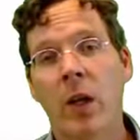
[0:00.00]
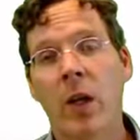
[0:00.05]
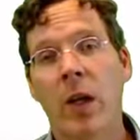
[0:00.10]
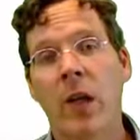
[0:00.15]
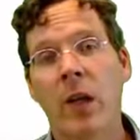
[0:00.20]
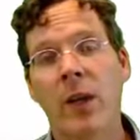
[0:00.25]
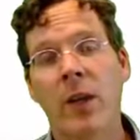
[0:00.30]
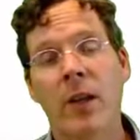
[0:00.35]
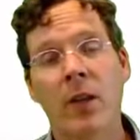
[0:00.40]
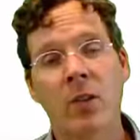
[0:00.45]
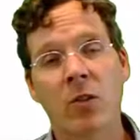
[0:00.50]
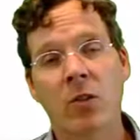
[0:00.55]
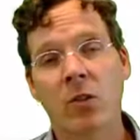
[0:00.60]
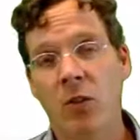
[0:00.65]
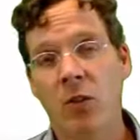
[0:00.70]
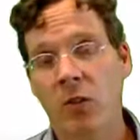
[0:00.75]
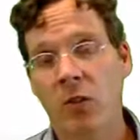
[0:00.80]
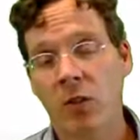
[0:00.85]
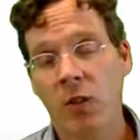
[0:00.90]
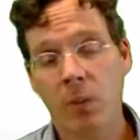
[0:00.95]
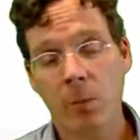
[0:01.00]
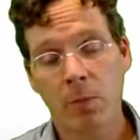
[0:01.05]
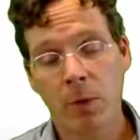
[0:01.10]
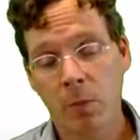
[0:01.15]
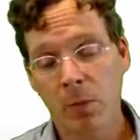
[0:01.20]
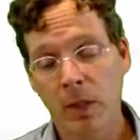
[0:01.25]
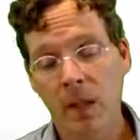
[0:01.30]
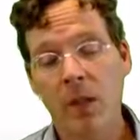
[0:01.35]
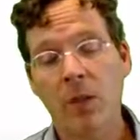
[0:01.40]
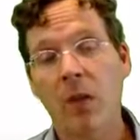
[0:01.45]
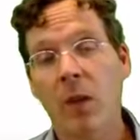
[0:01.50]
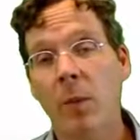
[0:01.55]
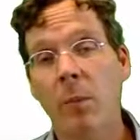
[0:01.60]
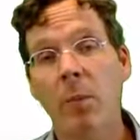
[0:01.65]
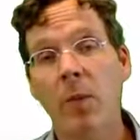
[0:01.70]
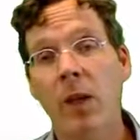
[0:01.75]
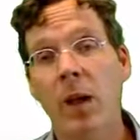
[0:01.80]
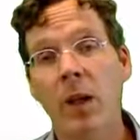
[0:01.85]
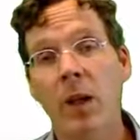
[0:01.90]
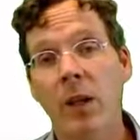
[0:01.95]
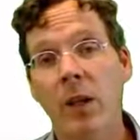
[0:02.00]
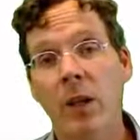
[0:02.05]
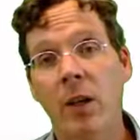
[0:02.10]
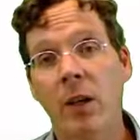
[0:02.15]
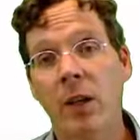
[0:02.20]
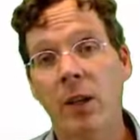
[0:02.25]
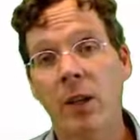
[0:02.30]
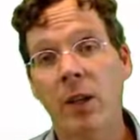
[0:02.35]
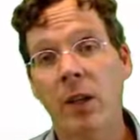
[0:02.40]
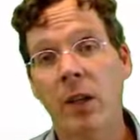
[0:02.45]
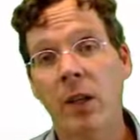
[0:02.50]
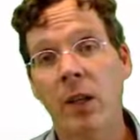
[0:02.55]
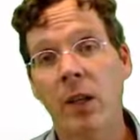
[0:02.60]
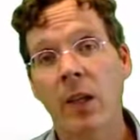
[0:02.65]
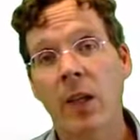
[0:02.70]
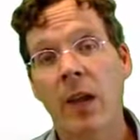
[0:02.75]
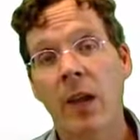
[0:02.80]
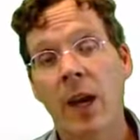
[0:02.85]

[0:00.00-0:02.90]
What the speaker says: And that's just simply because I plotted it on the